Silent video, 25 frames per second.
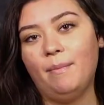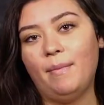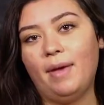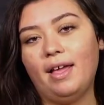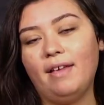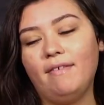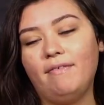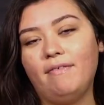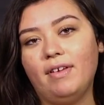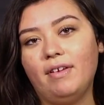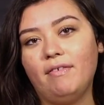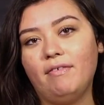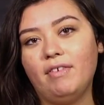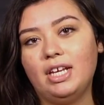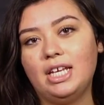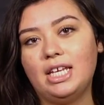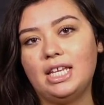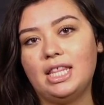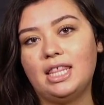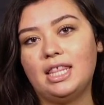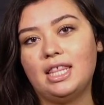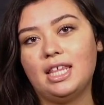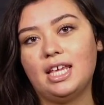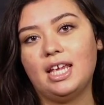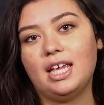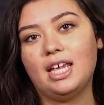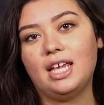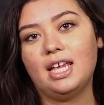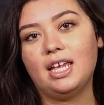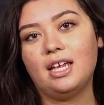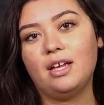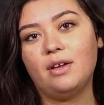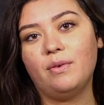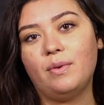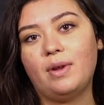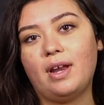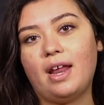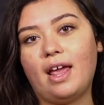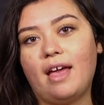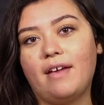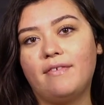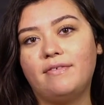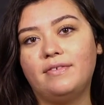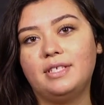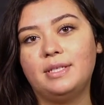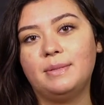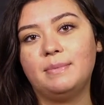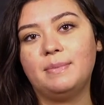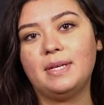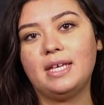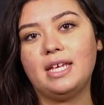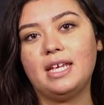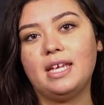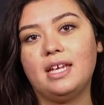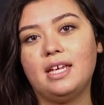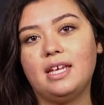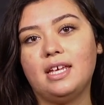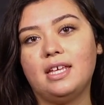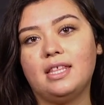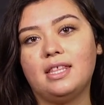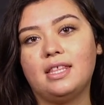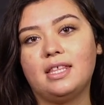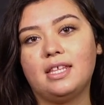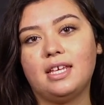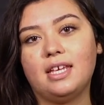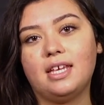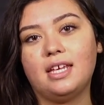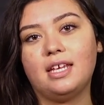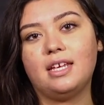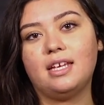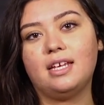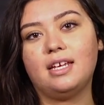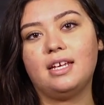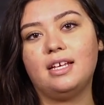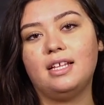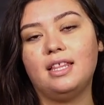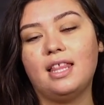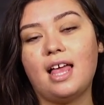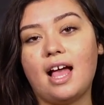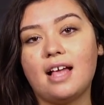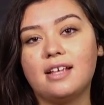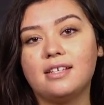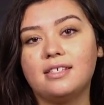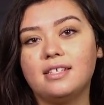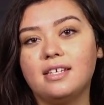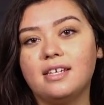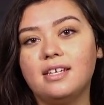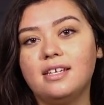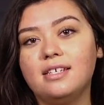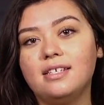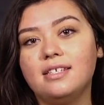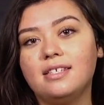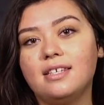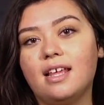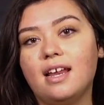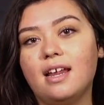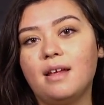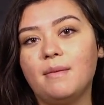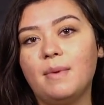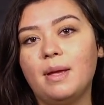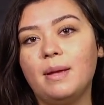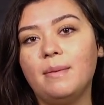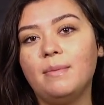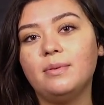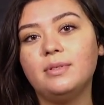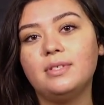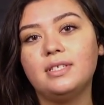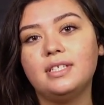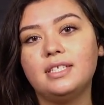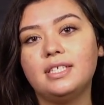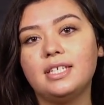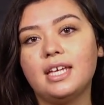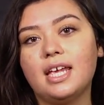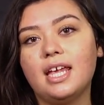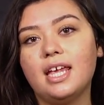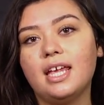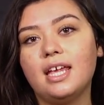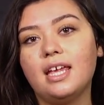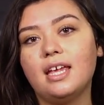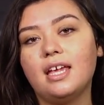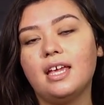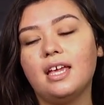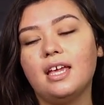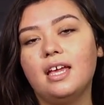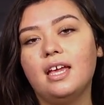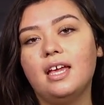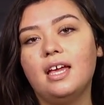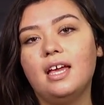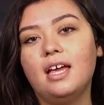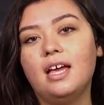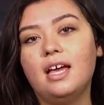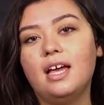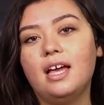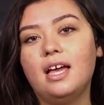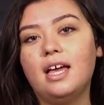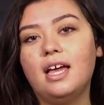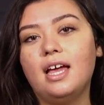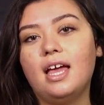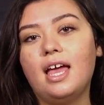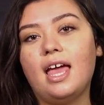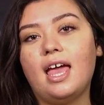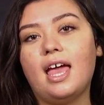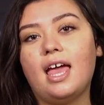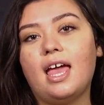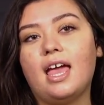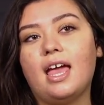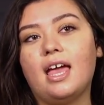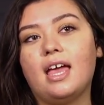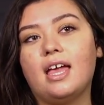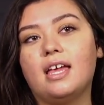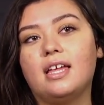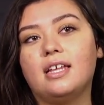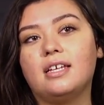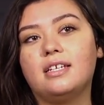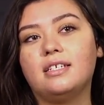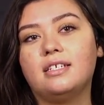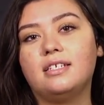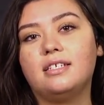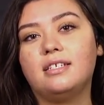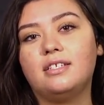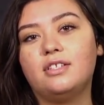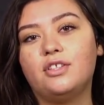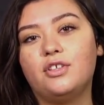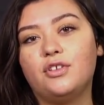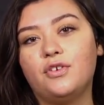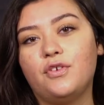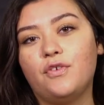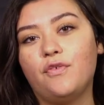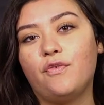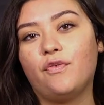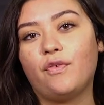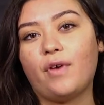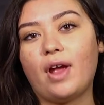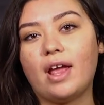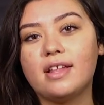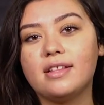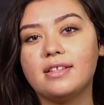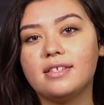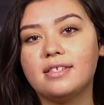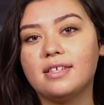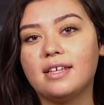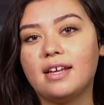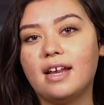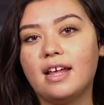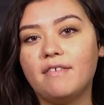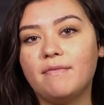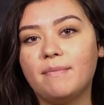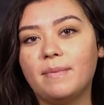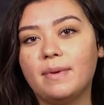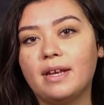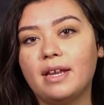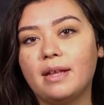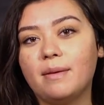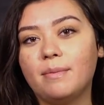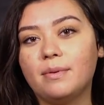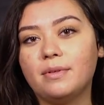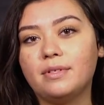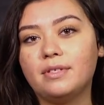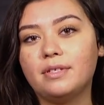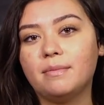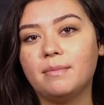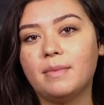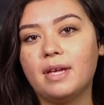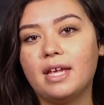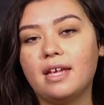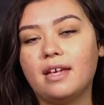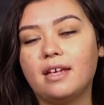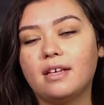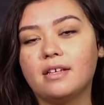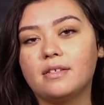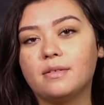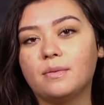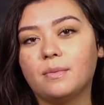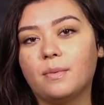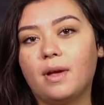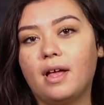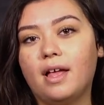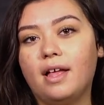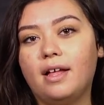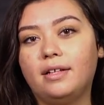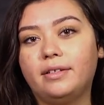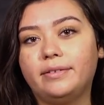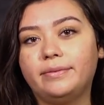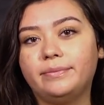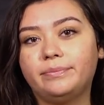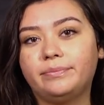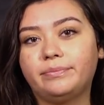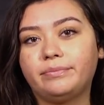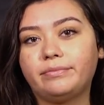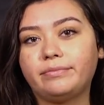My favorite thing would have to be the classes that I'm able to take and the new friends that I've been able to make as well.